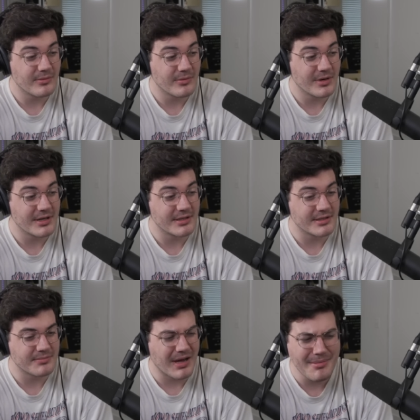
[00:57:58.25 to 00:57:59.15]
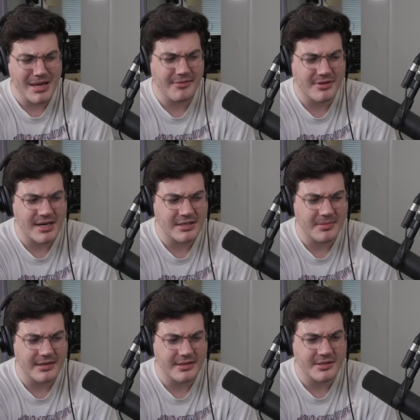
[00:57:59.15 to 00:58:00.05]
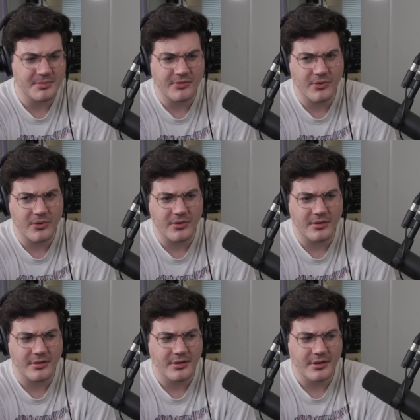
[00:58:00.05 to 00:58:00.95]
was I may have talked about this before